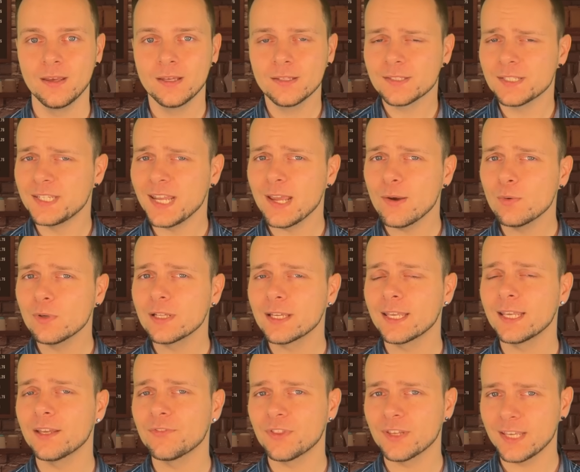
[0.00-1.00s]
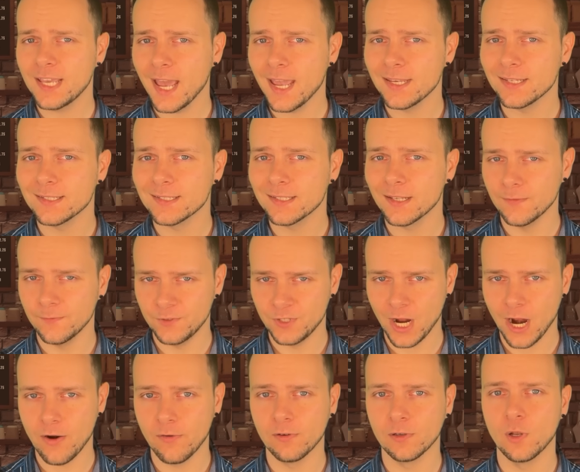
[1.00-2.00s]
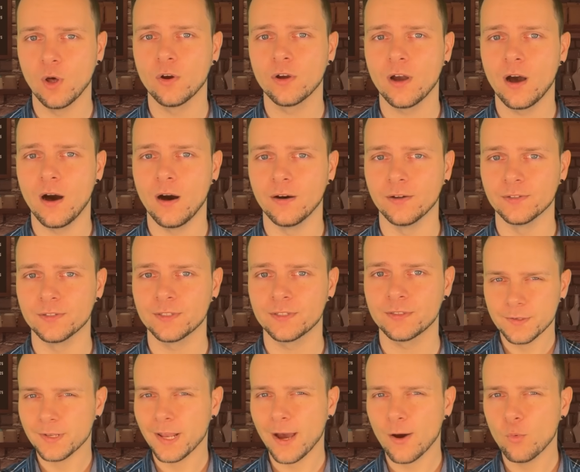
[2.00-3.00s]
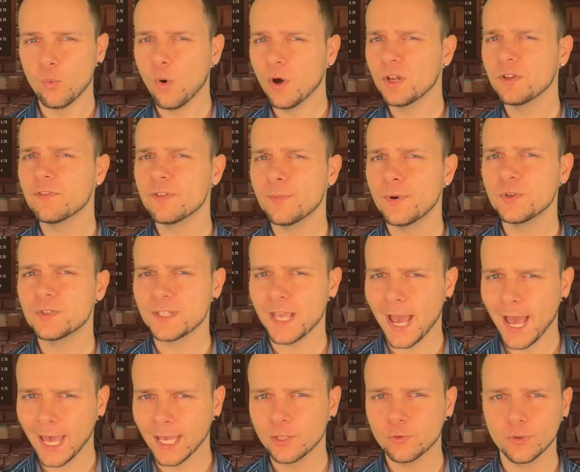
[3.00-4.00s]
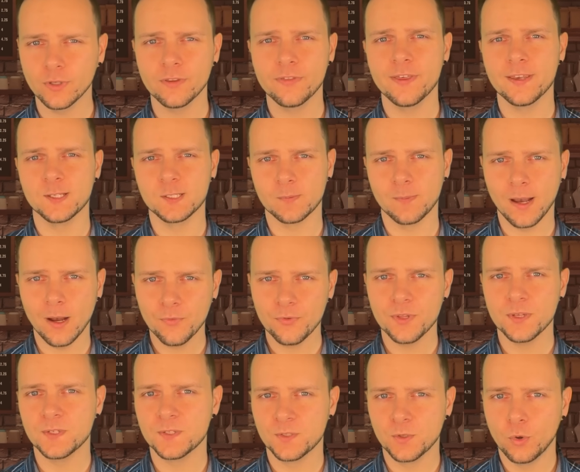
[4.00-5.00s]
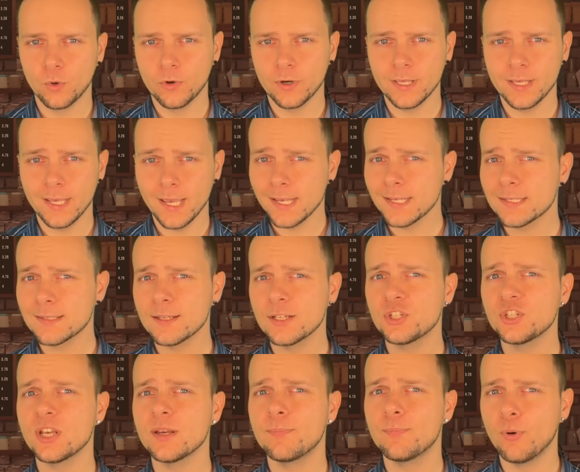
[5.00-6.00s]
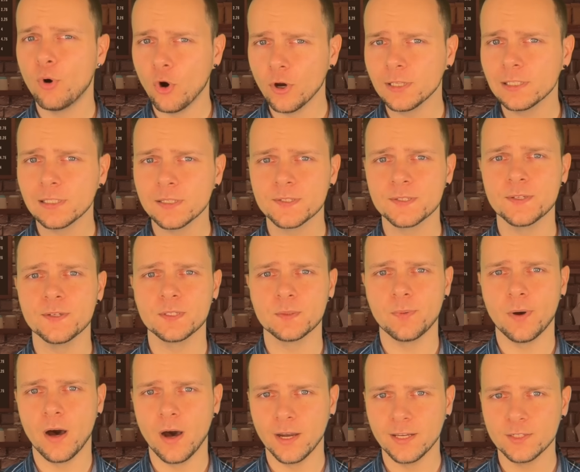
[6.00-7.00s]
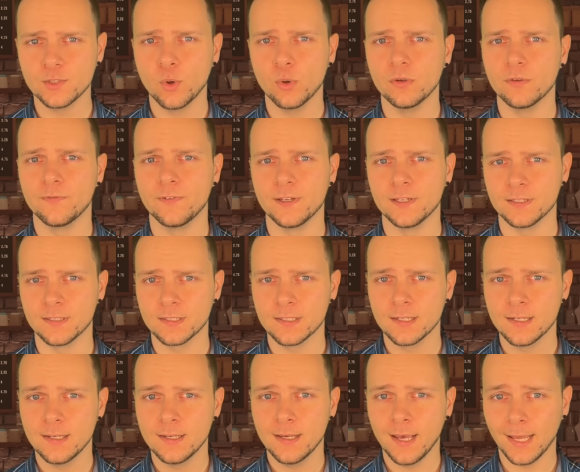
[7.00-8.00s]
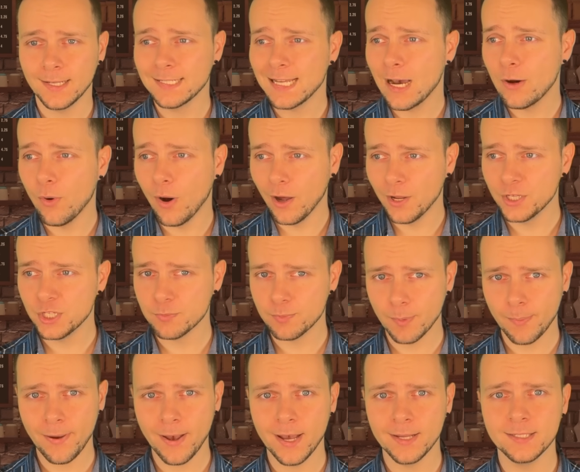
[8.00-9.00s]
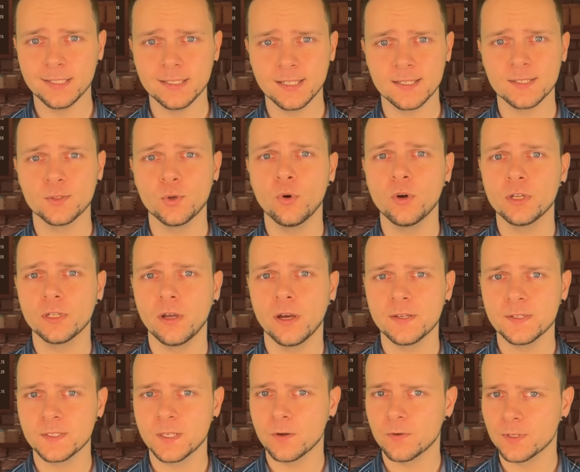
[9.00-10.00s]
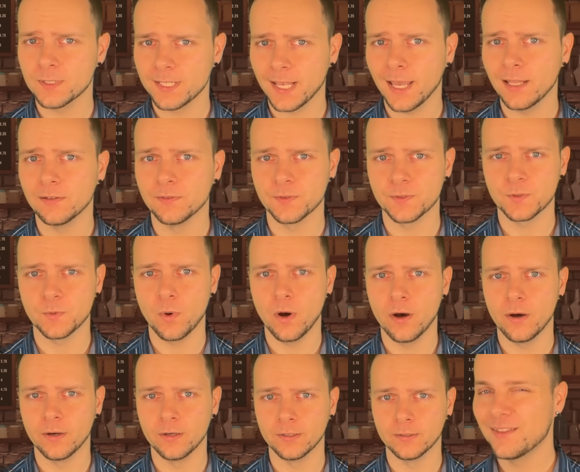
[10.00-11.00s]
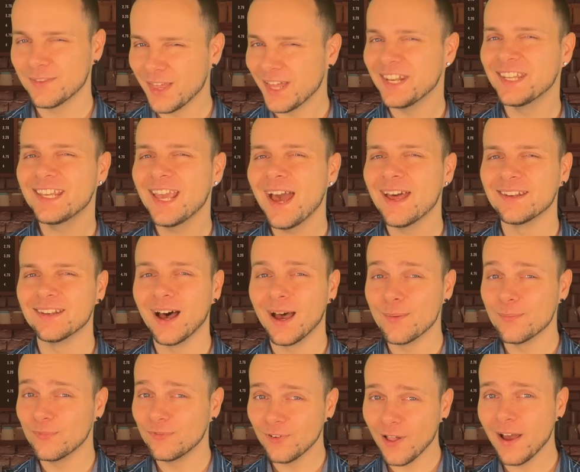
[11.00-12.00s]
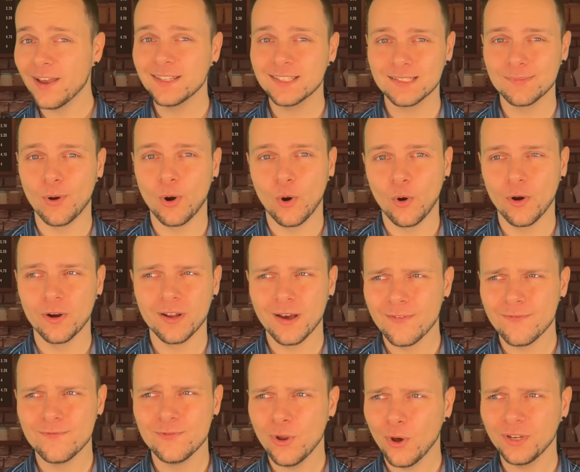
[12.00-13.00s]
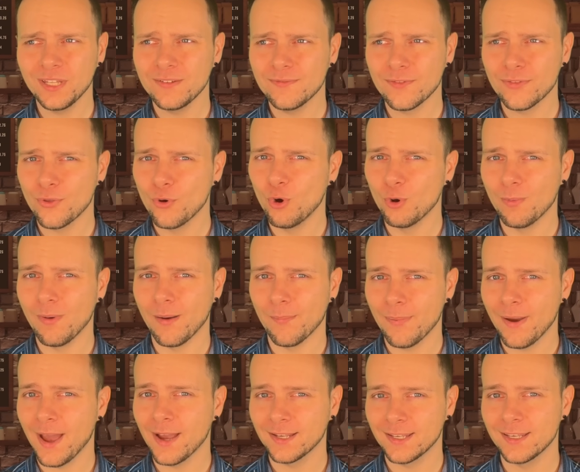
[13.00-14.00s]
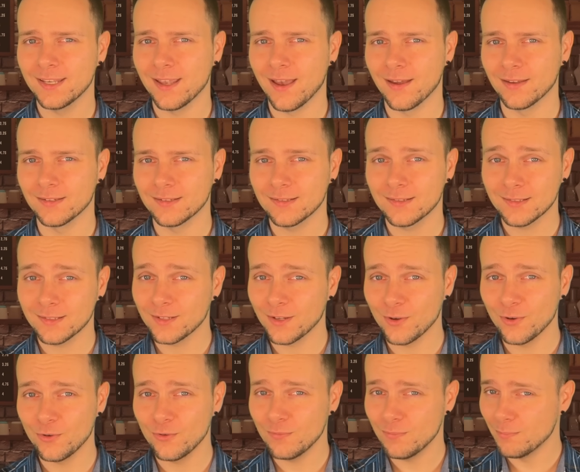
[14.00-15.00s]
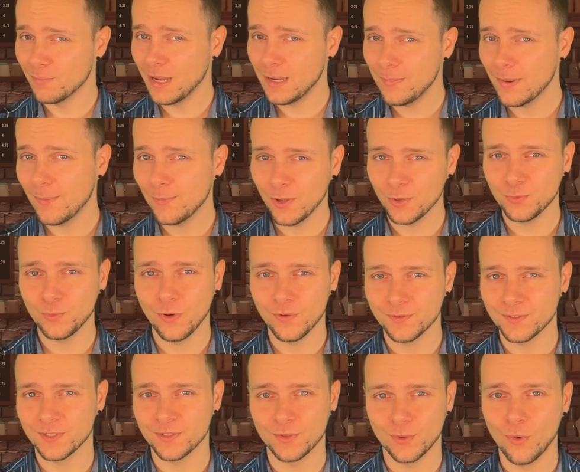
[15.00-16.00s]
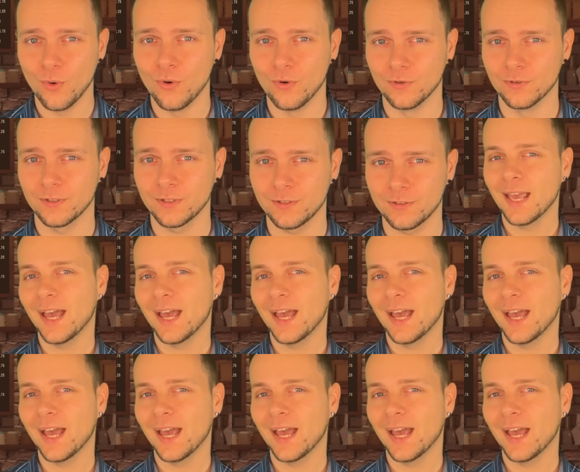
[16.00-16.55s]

Today we're looking at the case of Jaren Lockhart. Now, one of the most angering things about this story is the sheer pointlessness behind all of it, and how underprepared and disorganized her assailants were. Then again, I'm flying tomorrow and I've not even thought about packing yet, so maybe I'm not one to talk.